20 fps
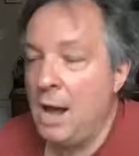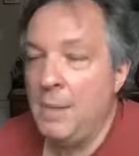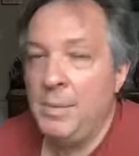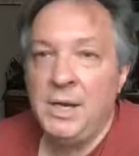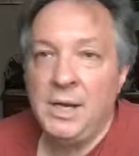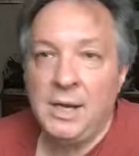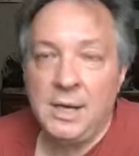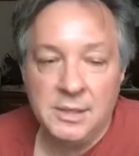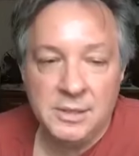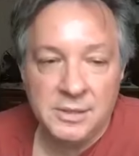How
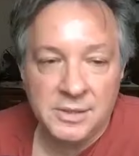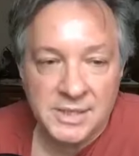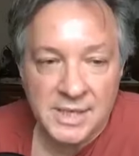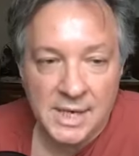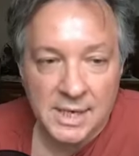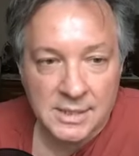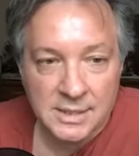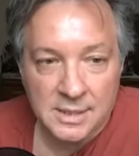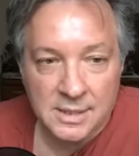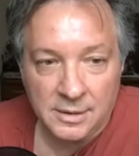many
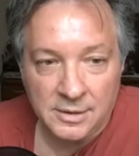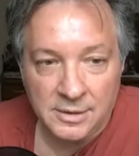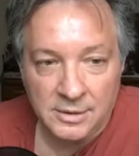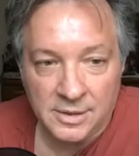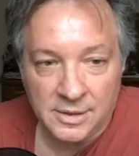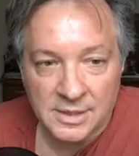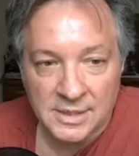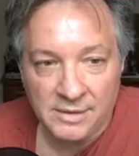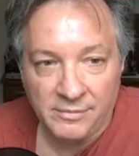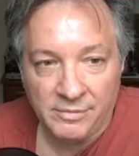intersex
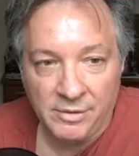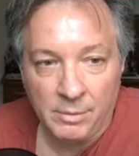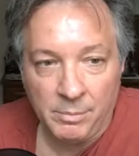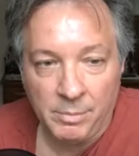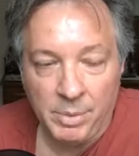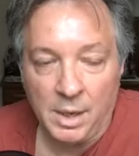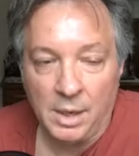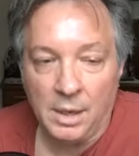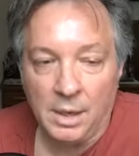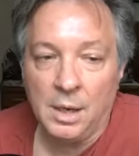cartoonists have there
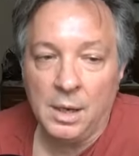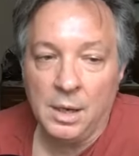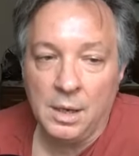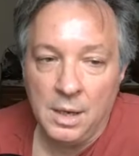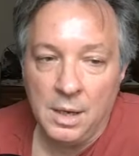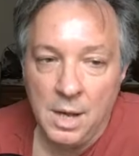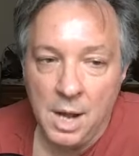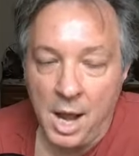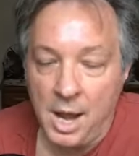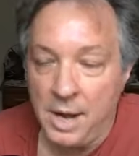been?
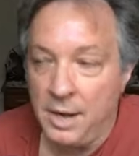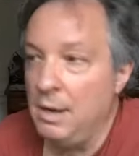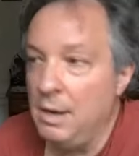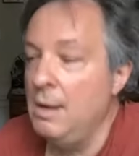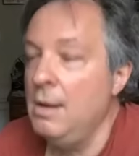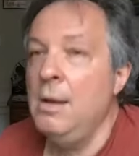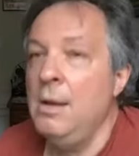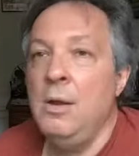None.